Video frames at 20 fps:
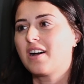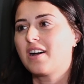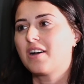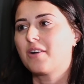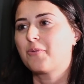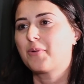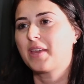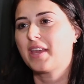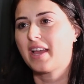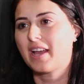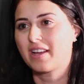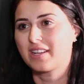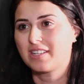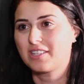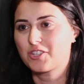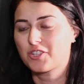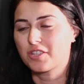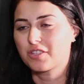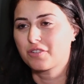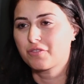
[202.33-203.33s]
we had
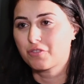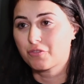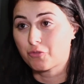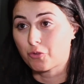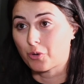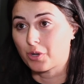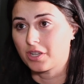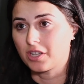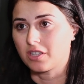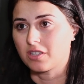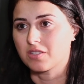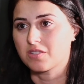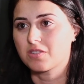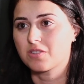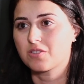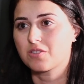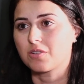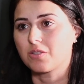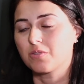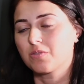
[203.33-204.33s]
each other for 4 years.
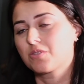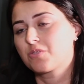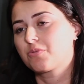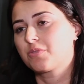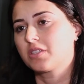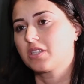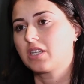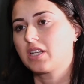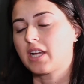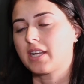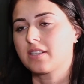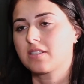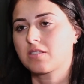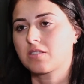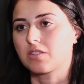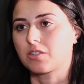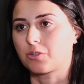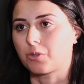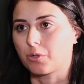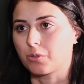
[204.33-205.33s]
So it was really nice
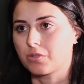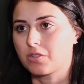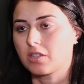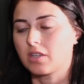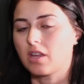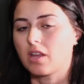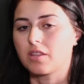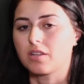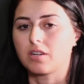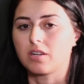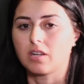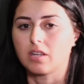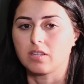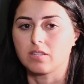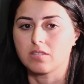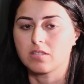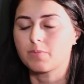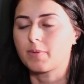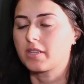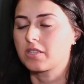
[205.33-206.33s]
to grow together
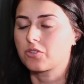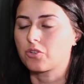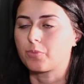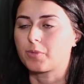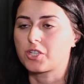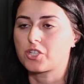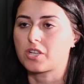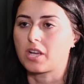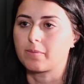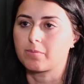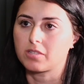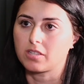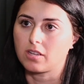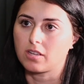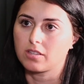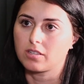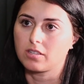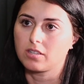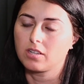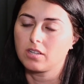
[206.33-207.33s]
and spend so much time together.